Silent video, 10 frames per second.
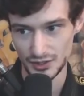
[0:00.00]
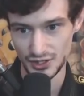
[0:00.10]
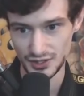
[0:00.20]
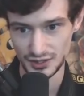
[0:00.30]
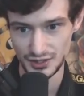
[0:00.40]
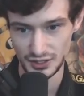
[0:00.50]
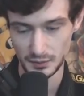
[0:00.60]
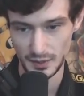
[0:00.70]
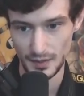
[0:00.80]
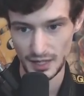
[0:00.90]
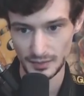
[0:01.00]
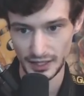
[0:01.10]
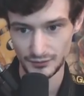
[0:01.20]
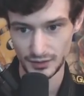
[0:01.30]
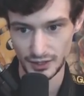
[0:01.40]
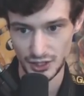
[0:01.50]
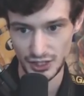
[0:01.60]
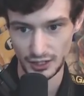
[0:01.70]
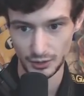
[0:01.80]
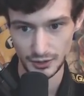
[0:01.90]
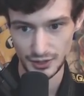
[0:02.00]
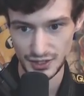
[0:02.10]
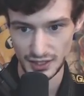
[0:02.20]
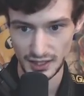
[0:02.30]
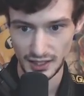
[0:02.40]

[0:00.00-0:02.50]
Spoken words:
just concerned with the bottom line for their shareholders.